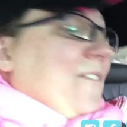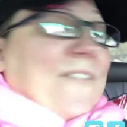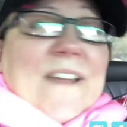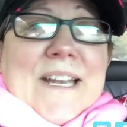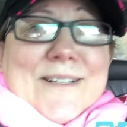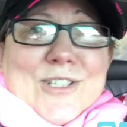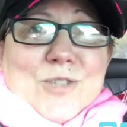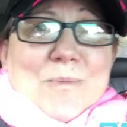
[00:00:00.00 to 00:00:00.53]
I
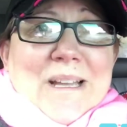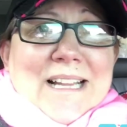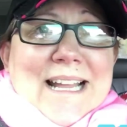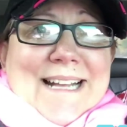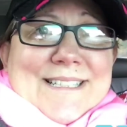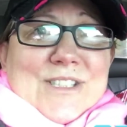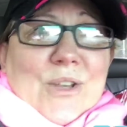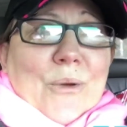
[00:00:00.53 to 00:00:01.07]
finished my
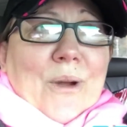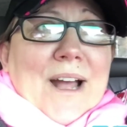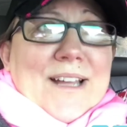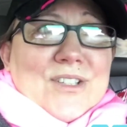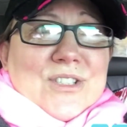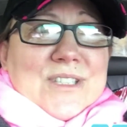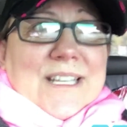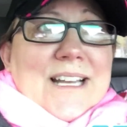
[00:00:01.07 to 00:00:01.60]
last
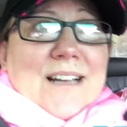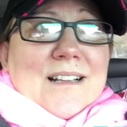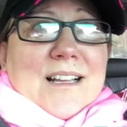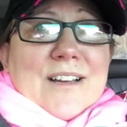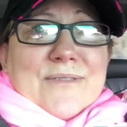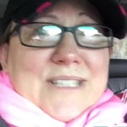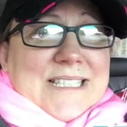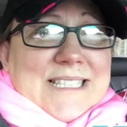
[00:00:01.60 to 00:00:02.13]
garage sale
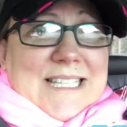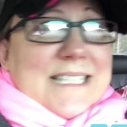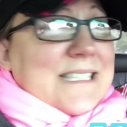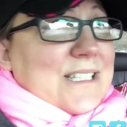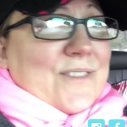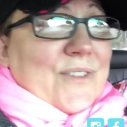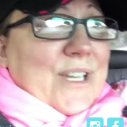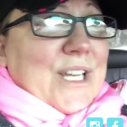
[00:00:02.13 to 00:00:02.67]
of the
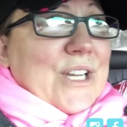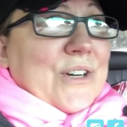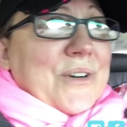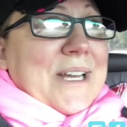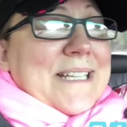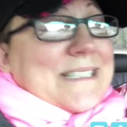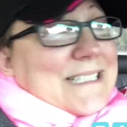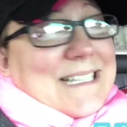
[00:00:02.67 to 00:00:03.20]
season video,
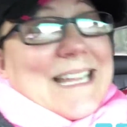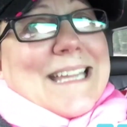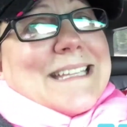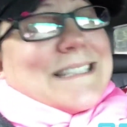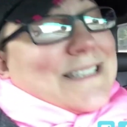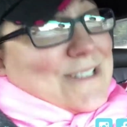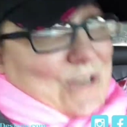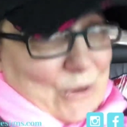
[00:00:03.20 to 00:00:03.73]
and today
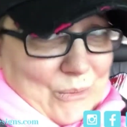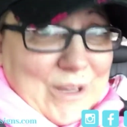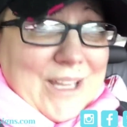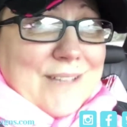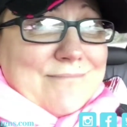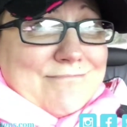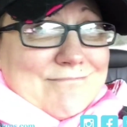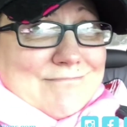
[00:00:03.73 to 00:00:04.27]
it's snowing.
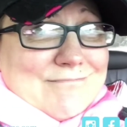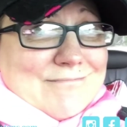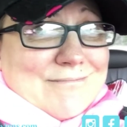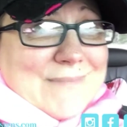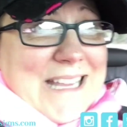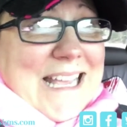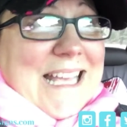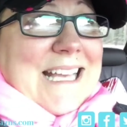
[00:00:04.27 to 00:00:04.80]

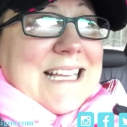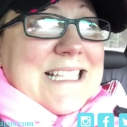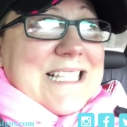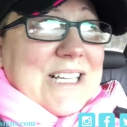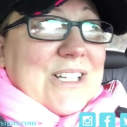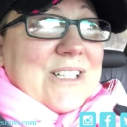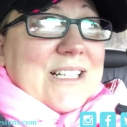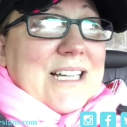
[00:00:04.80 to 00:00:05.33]

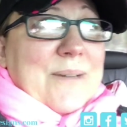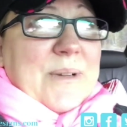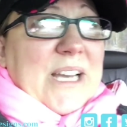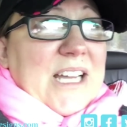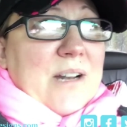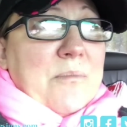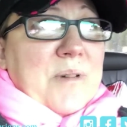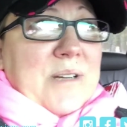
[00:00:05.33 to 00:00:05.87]
So I'm
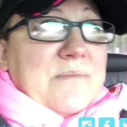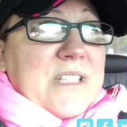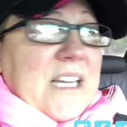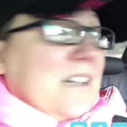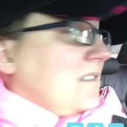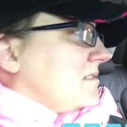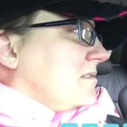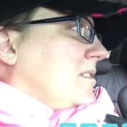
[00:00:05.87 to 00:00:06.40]
kind of bummed
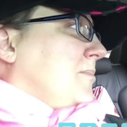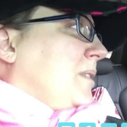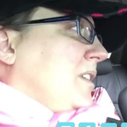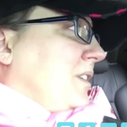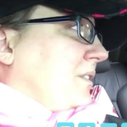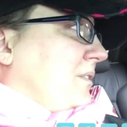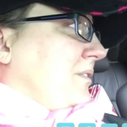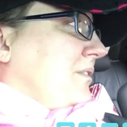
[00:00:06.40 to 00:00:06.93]
out. What
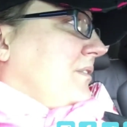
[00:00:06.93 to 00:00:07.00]
about you?